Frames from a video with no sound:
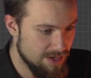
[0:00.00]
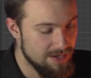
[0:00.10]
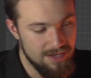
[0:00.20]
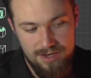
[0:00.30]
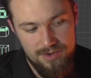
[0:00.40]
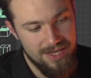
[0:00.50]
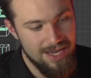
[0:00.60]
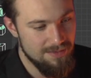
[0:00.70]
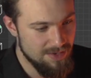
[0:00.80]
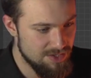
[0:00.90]
And, you know,
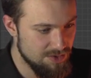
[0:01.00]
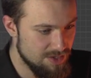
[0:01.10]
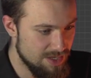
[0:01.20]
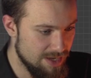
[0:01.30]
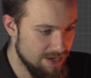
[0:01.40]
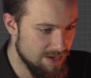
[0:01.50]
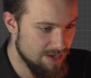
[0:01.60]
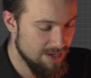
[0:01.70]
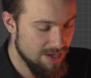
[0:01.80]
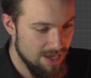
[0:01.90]
again, my
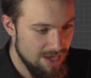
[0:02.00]
2D